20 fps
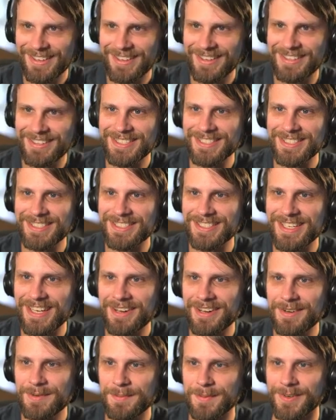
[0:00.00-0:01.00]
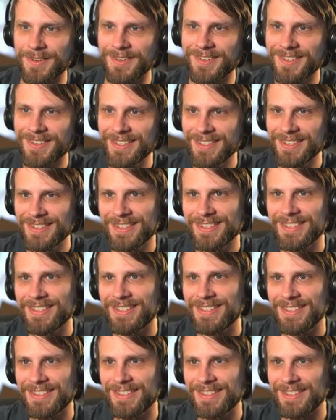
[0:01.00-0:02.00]
this is terrible.
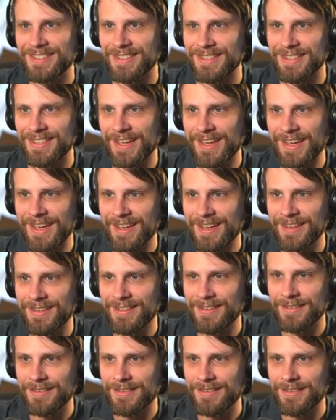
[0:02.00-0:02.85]
Yeah.